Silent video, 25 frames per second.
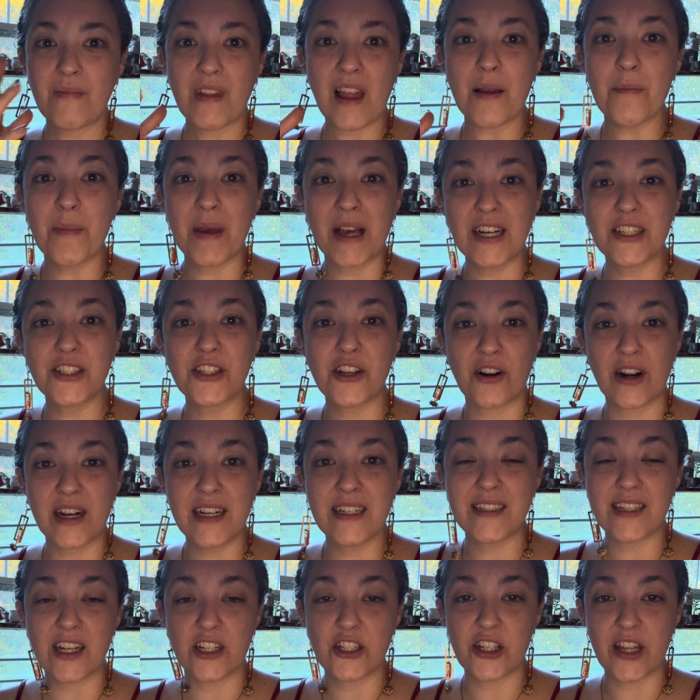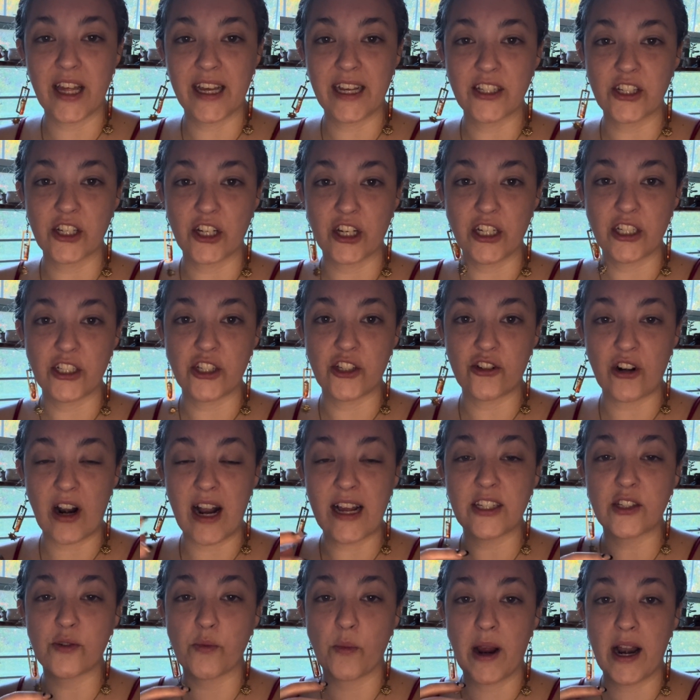Because there is such thing as a good
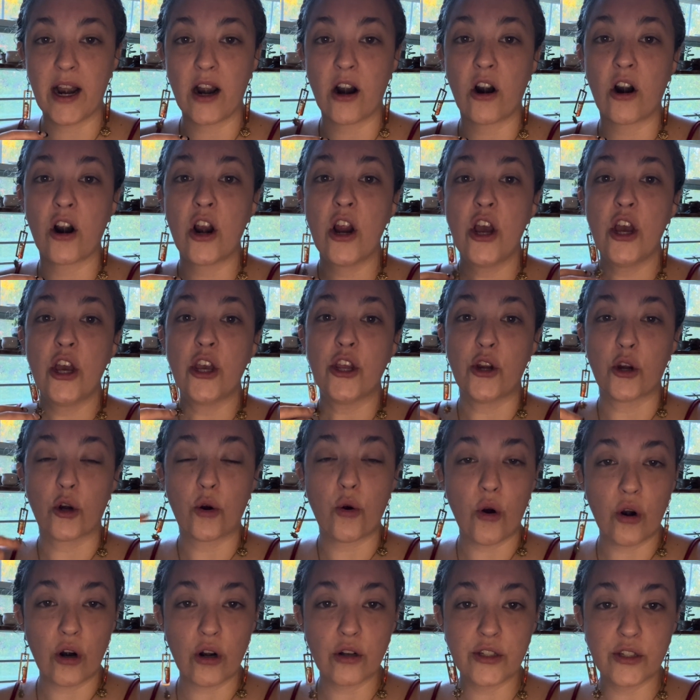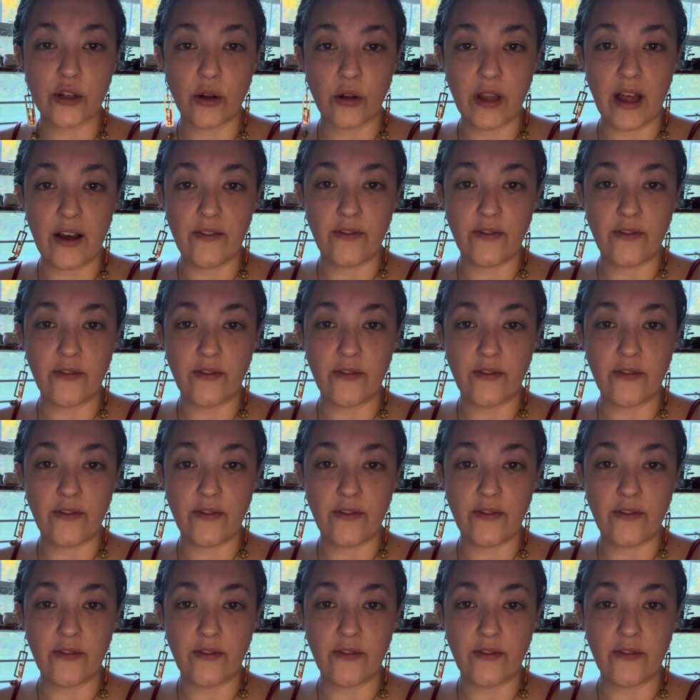stress, where your cortisol